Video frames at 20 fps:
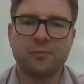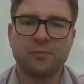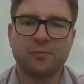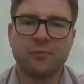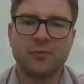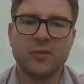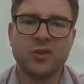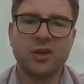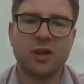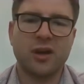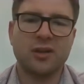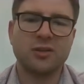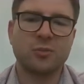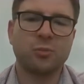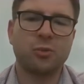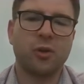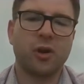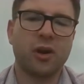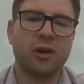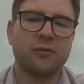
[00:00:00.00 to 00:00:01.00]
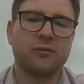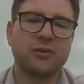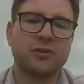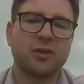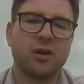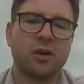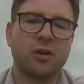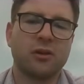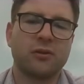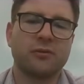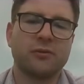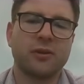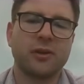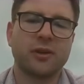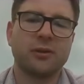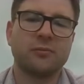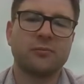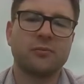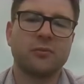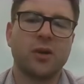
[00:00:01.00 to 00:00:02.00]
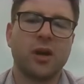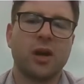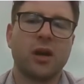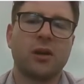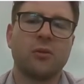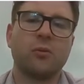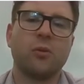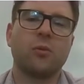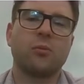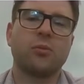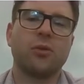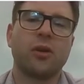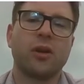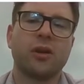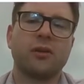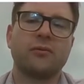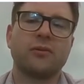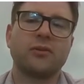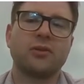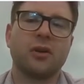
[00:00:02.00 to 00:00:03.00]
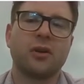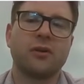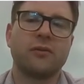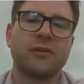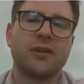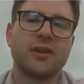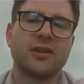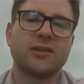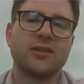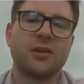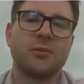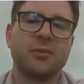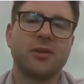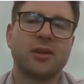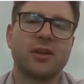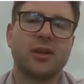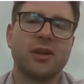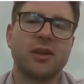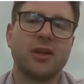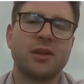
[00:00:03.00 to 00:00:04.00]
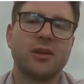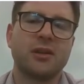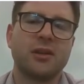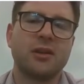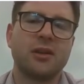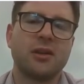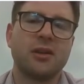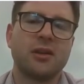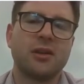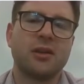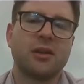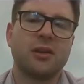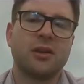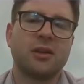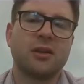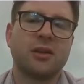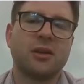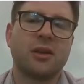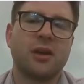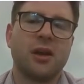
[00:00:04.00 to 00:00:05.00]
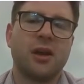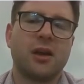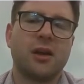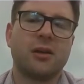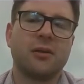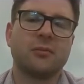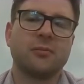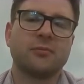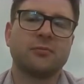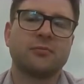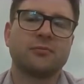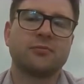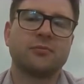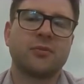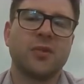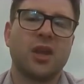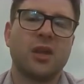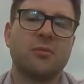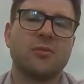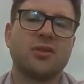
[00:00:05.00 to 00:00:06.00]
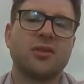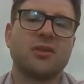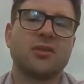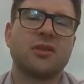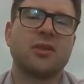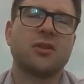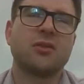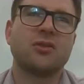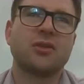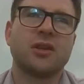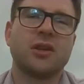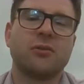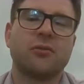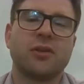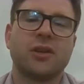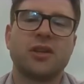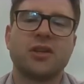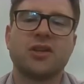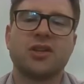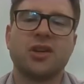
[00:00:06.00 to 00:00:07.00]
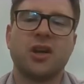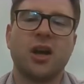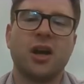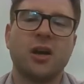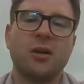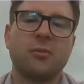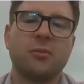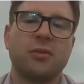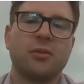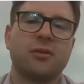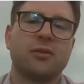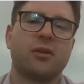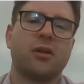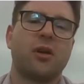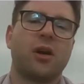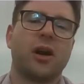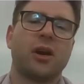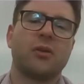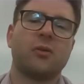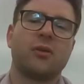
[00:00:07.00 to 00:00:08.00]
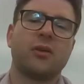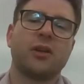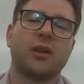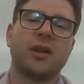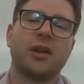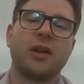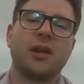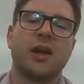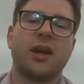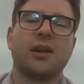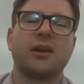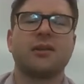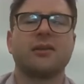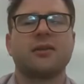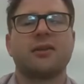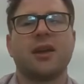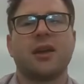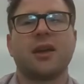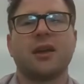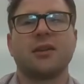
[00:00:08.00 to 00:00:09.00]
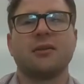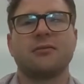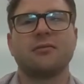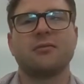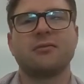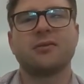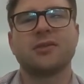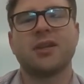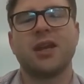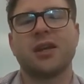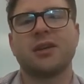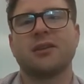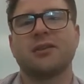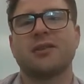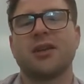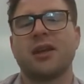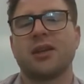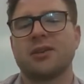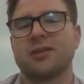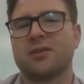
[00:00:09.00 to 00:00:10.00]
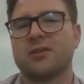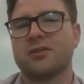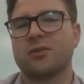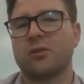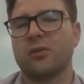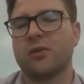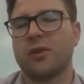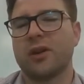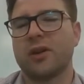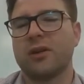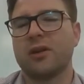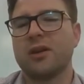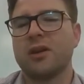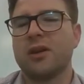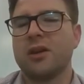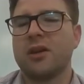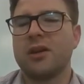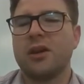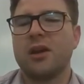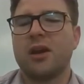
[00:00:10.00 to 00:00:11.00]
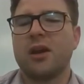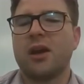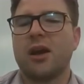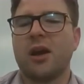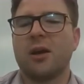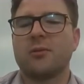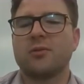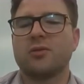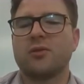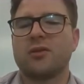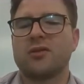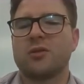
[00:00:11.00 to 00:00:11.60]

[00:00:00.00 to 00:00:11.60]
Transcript: So as a product photographer, product photography is typically, the images are usually really sharp, high quality, and they seek to tell a story. So as a